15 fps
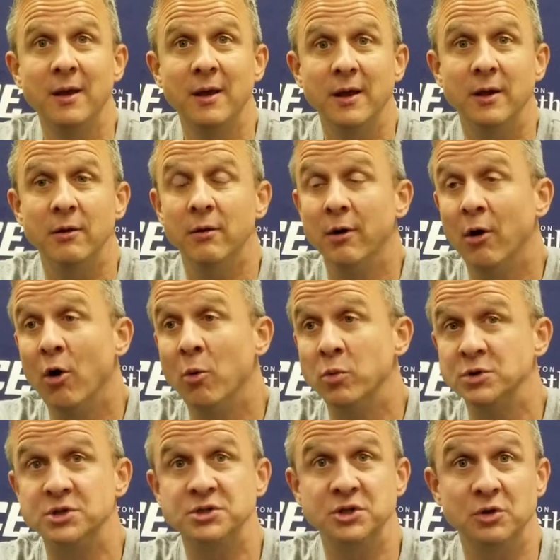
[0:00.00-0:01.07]
here at home,
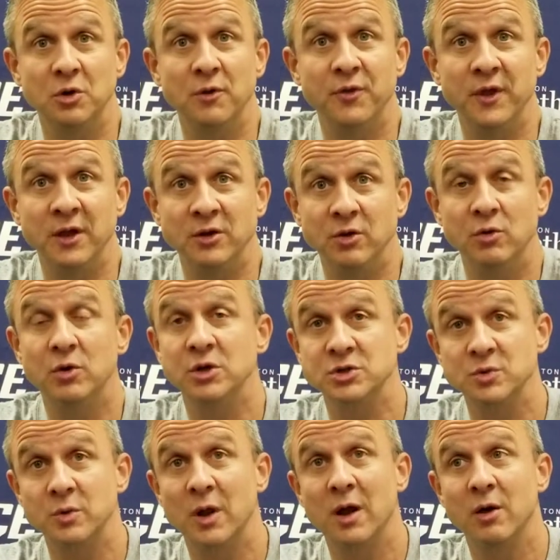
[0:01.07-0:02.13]
which is a good thing, too, because
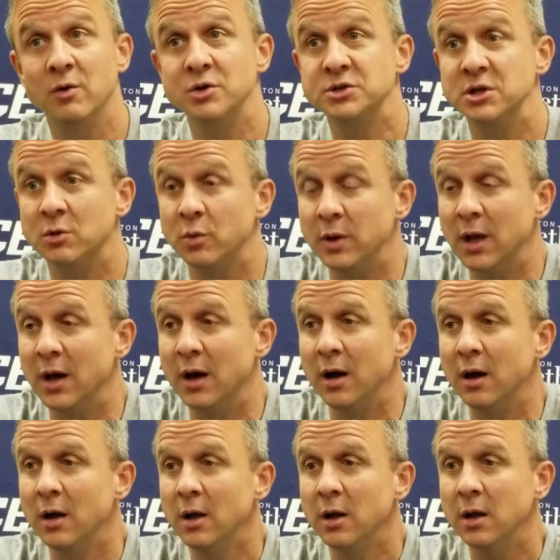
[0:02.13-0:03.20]
I always think we,
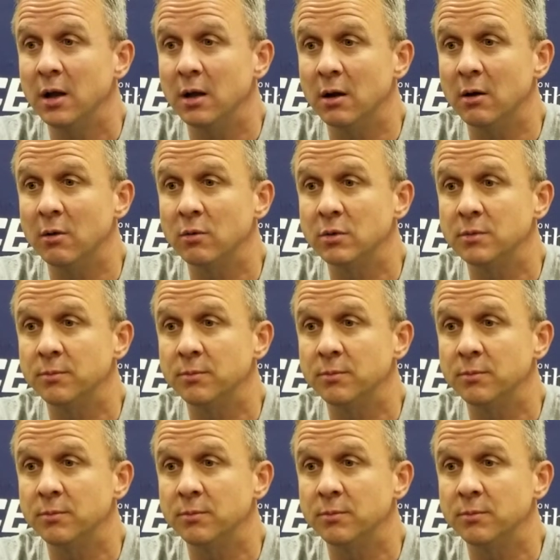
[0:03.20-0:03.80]
you know,